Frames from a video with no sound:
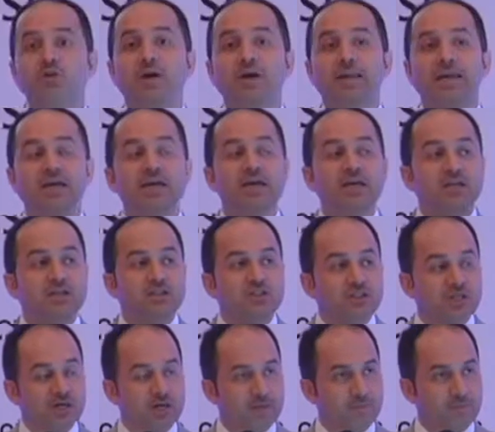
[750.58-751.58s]
to kind of
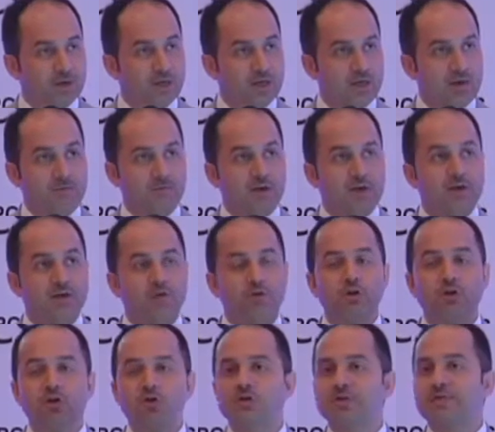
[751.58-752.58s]
um, um,
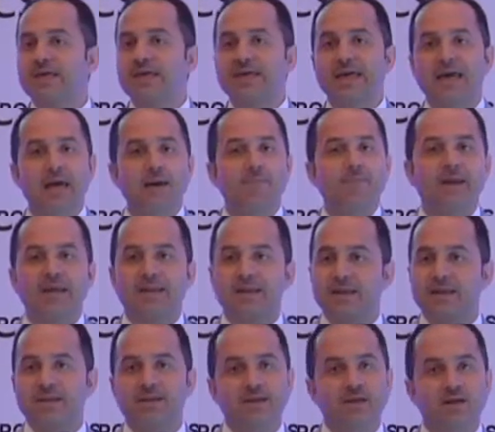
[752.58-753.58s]
reduce the gap in
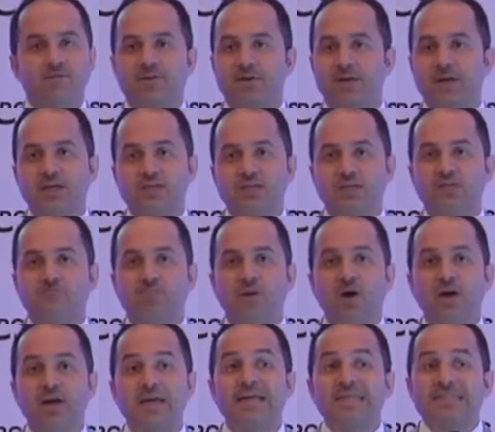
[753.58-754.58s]
clinical variations
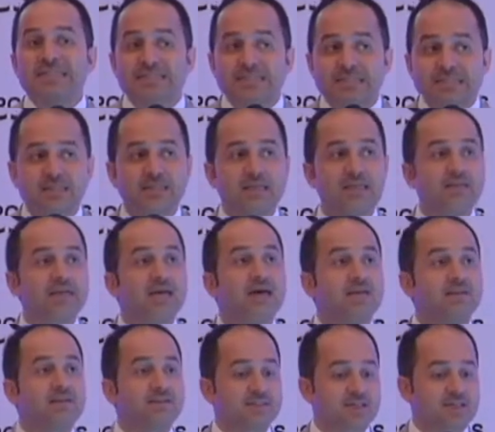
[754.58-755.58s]
by sitting
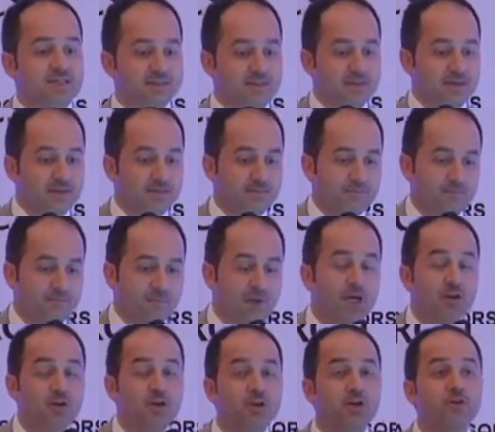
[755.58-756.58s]
and discussing.
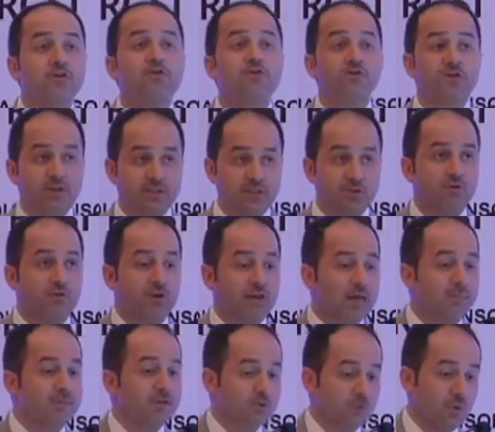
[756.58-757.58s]
And you need to trust your
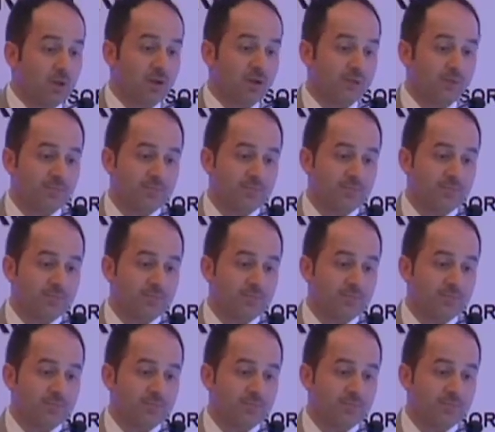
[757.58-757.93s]
lab as well.